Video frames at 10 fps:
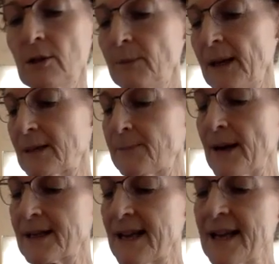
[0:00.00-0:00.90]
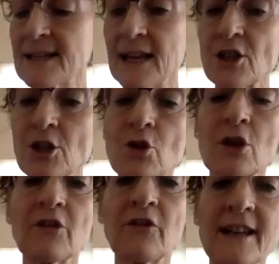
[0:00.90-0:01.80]
by 10 sessions, you're going
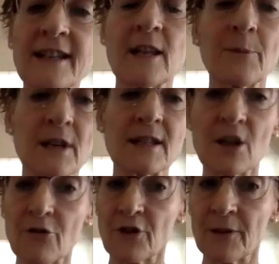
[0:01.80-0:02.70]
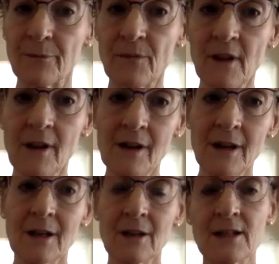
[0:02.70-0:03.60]
to find something's different.
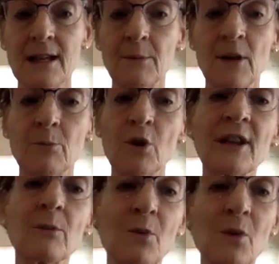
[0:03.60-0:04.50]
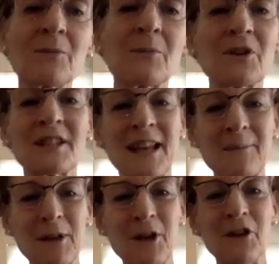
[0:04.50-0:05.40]
Because I'm working with one person at
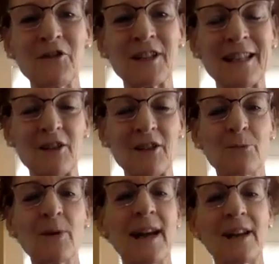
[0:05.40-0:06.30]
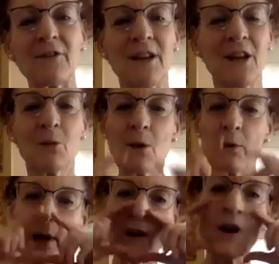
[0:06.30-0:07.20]
my office now. He's brave. We
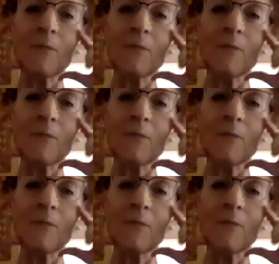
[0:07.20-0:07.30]
wear our